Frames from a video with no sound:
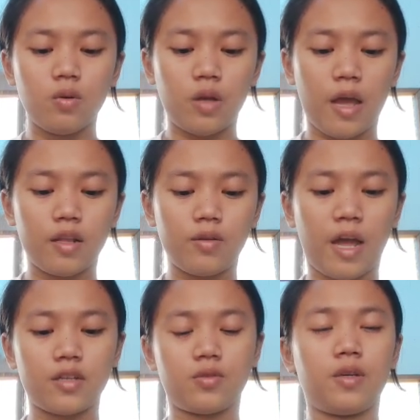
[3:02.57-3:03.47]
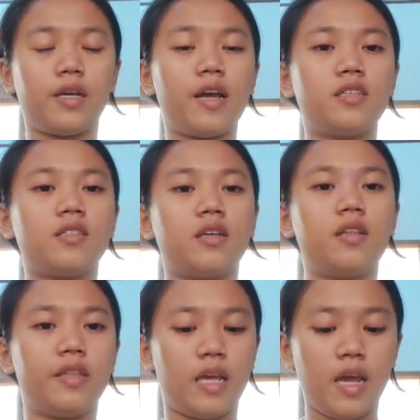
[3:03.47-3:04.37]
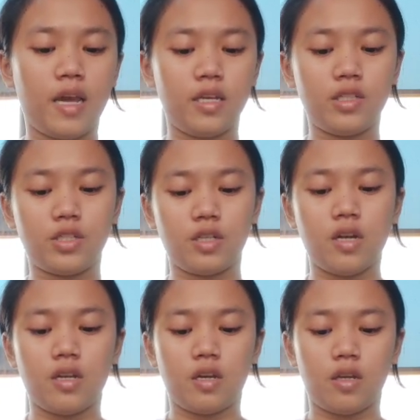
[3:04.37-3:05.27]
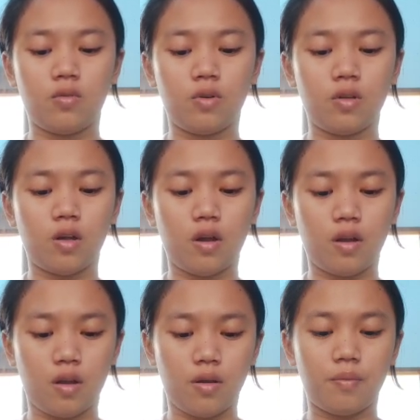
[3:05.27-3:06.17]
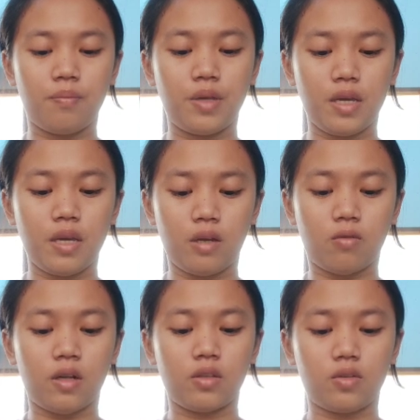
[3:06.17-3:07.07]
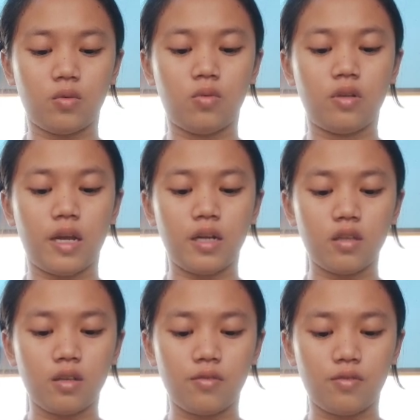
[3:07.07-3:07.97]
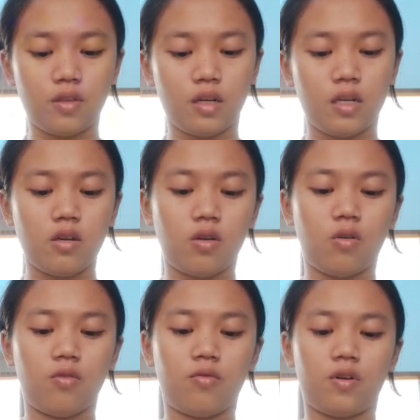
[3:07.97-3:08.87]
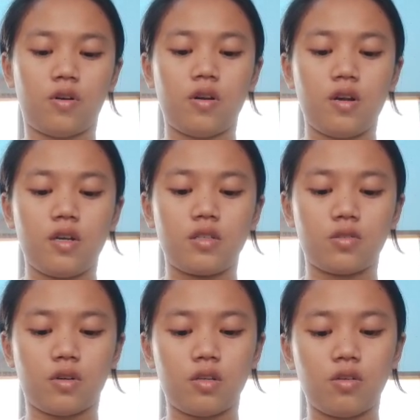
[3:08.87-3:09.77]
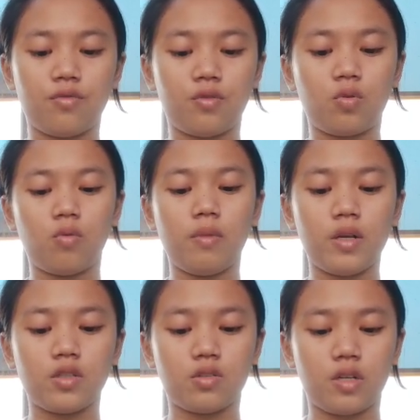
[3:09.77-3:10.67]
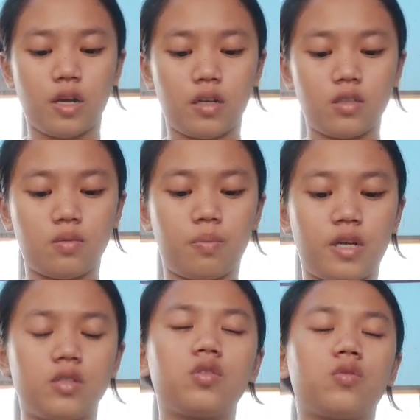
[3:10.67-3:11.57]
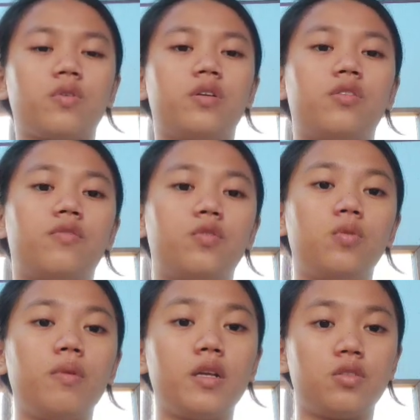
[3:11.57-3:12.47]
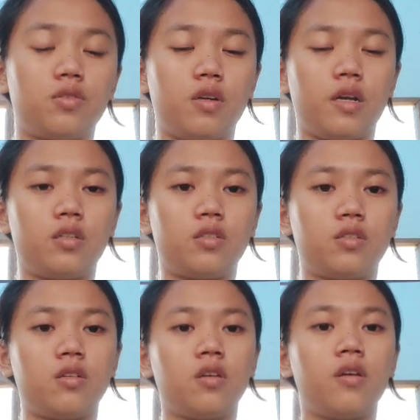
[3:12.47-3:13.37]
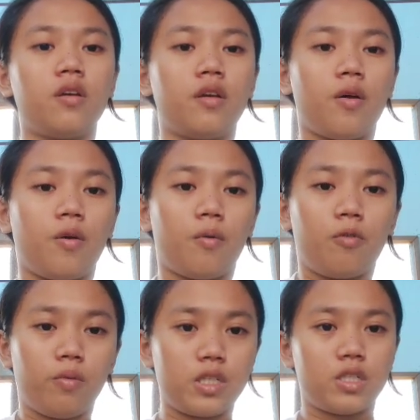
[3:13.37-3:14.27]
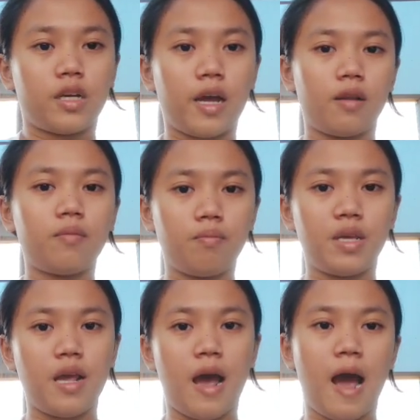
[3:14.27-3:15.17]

And as we cancel the h, it will be equal to negative 3 over square root of 2 minus 3x plus square root of 2 minus 3x, which can be